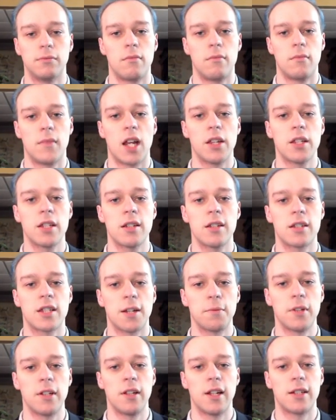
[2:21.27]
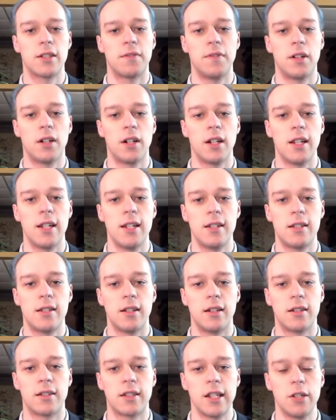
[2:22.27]
Now this is something that's very easy
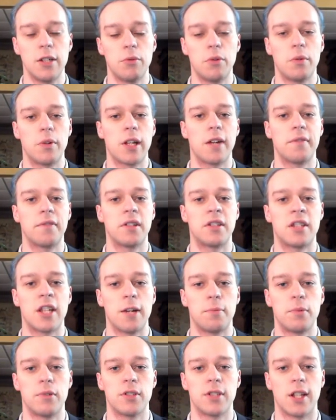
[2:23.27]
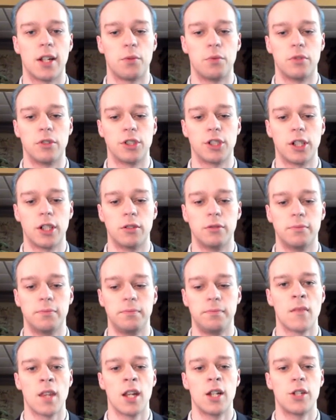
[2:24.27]
to see when we have examples like we'll show.
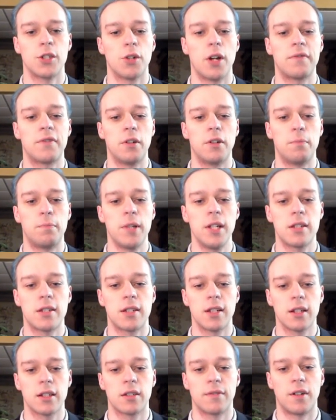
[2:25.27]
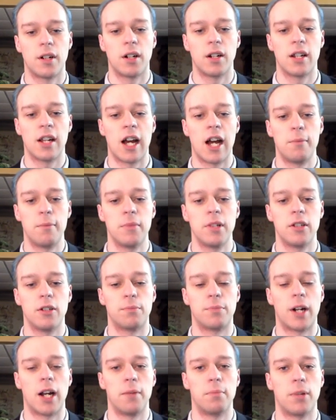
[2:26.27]
So after b6, very common, they'll
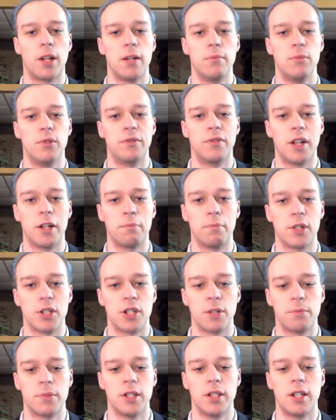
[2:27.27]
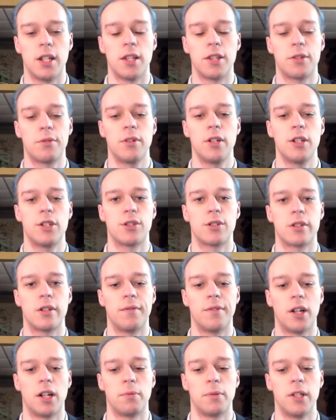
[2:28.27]
probably play moves like bishop to d3, just
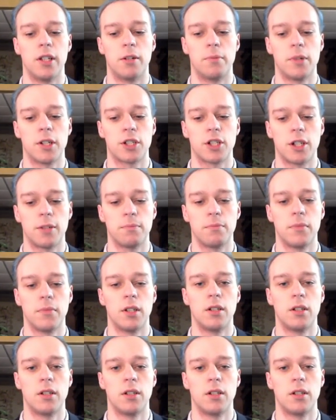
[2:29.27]
developing their bishop.